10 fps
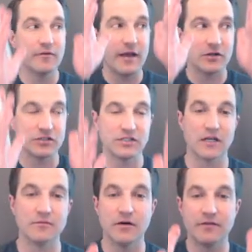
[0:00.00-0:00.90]
of air
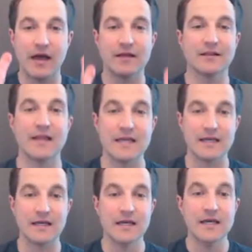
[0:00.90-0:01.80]
sitting above that
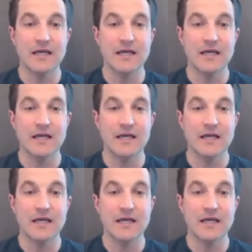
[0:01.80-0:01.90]
lake